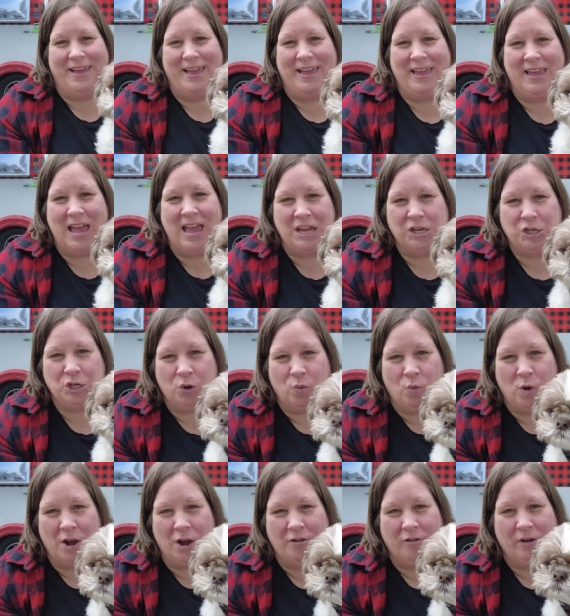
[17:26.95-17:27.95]
In case you're
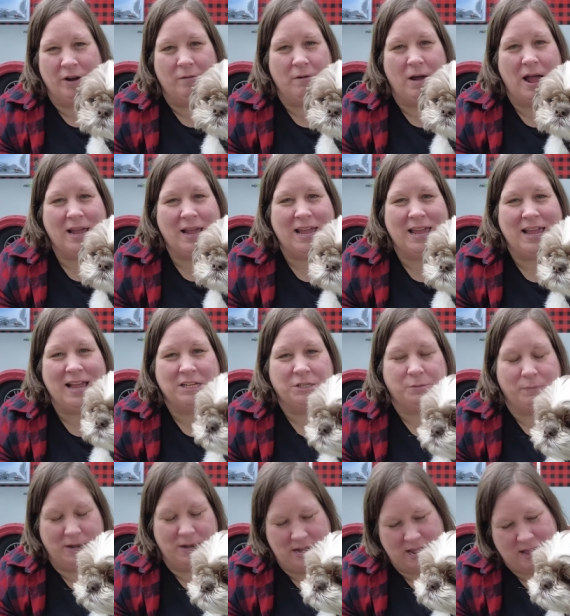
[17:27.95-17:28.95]
wondering, Rocky
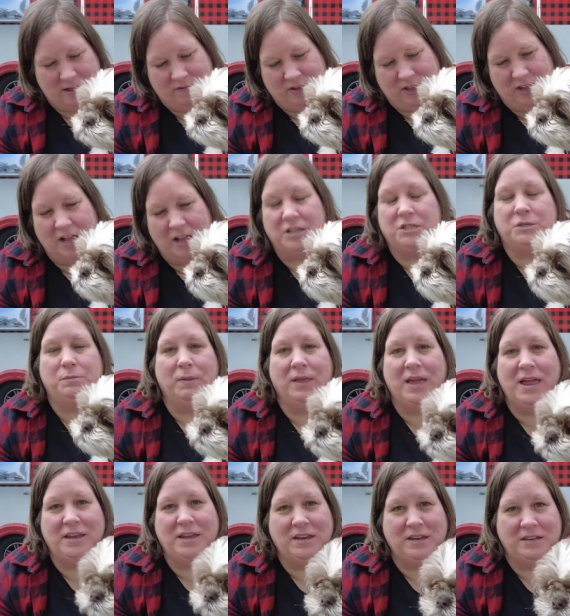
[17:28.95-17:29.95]
has been having a
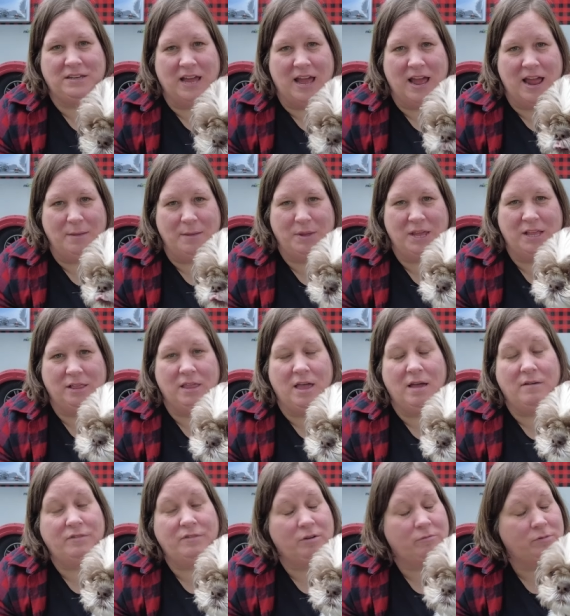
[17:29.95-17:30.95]
splendid time. He
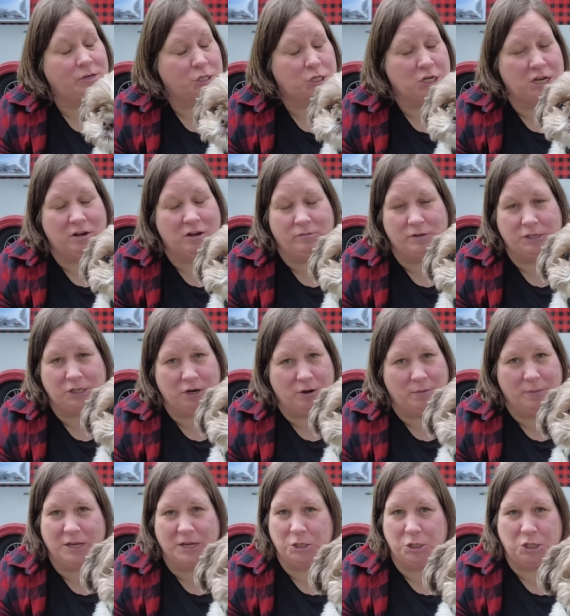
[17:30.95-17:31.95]
loved it when Gina was
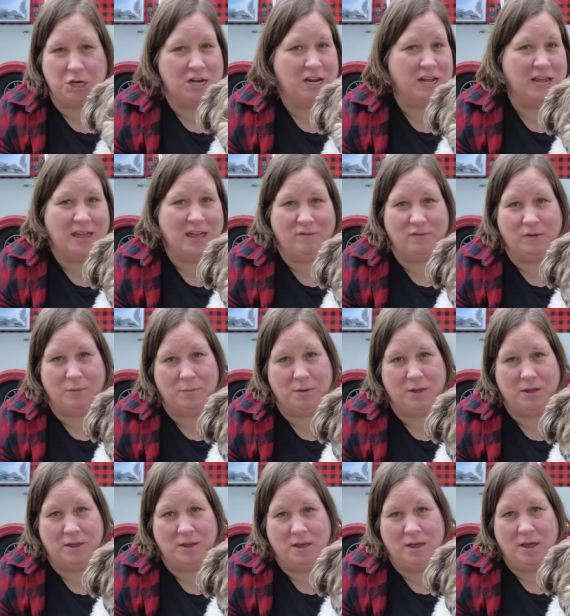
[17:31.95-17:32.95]
here because Gina gave him
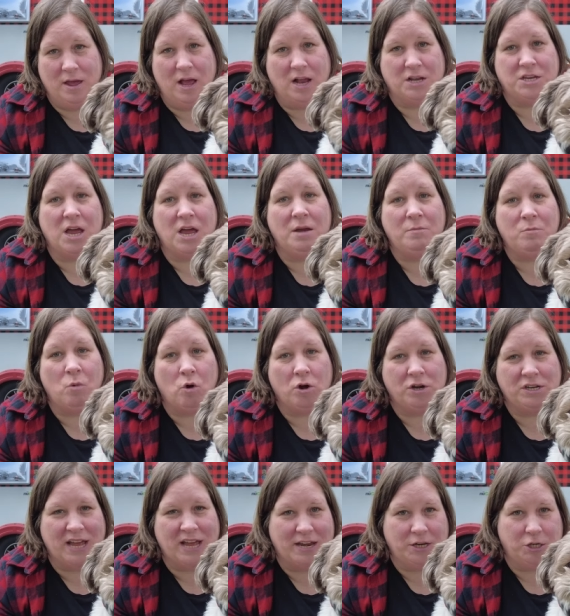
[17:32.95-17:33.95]
a ton more
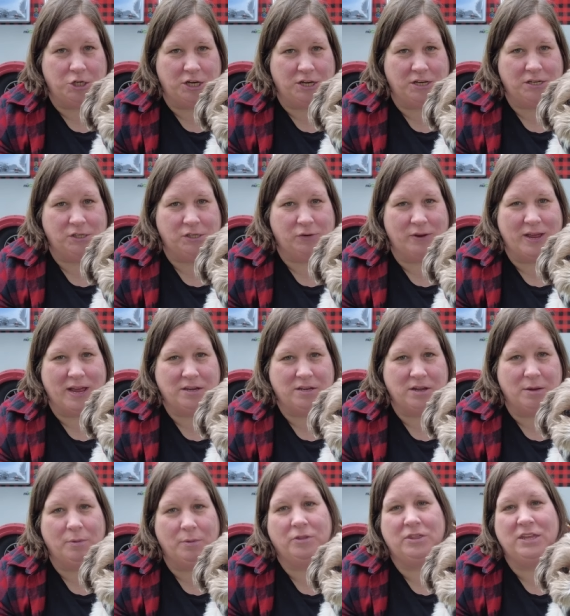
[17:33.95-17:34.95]
attention, so he got
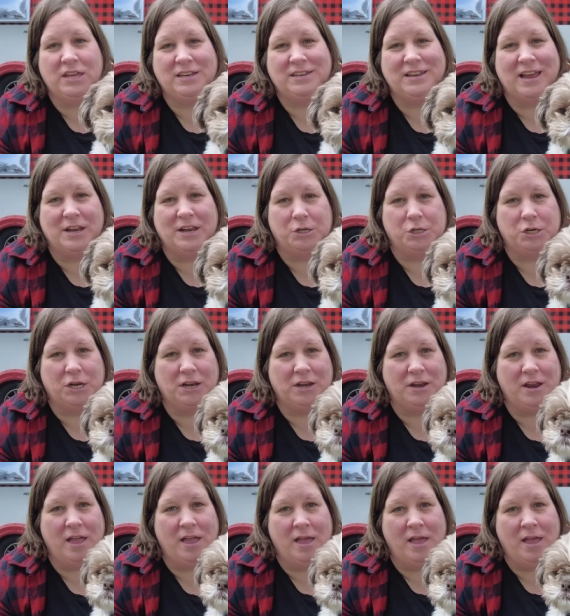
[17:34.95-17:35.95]
double the
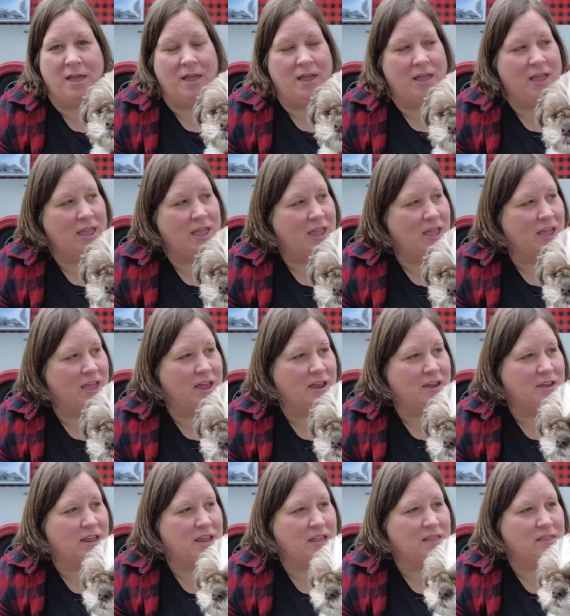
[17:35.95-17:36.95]
attention
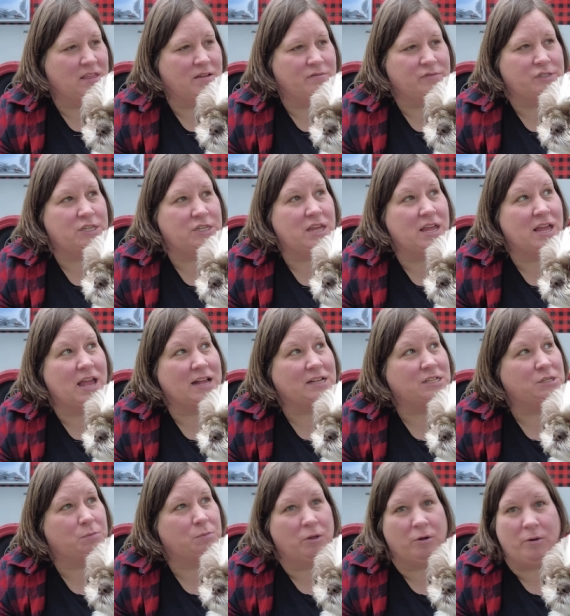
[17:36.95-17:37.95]
and he loves the
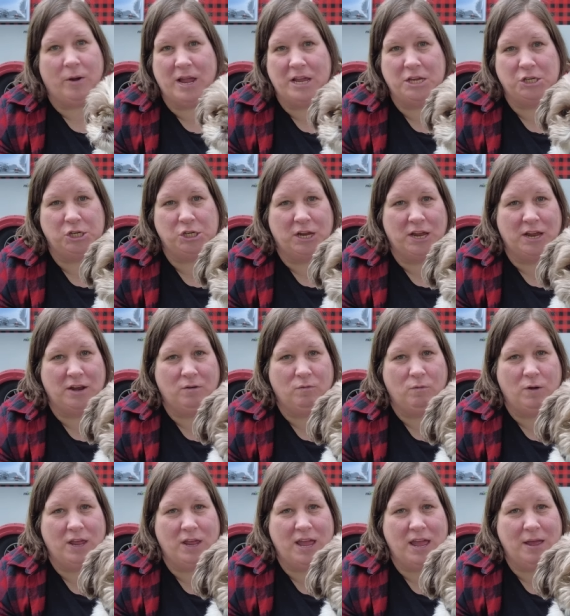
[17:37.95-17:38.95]

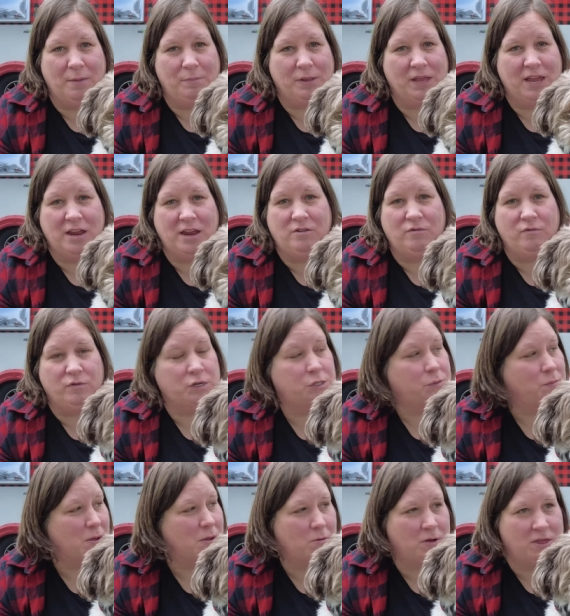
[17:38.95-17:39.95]
exploration. We played
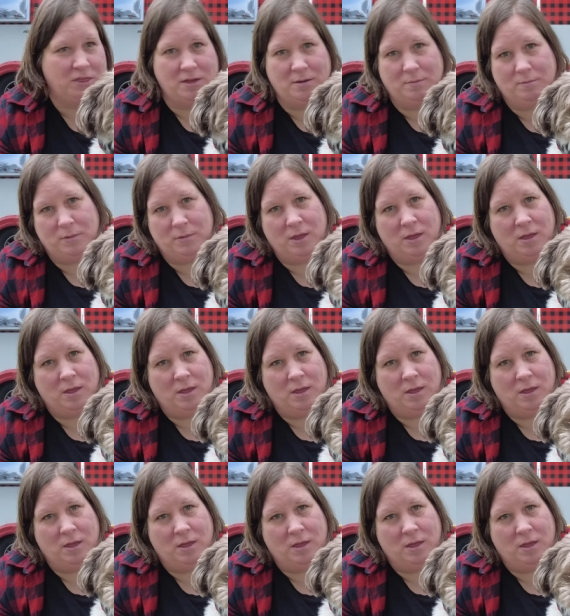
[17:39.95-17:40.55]
frisbee with him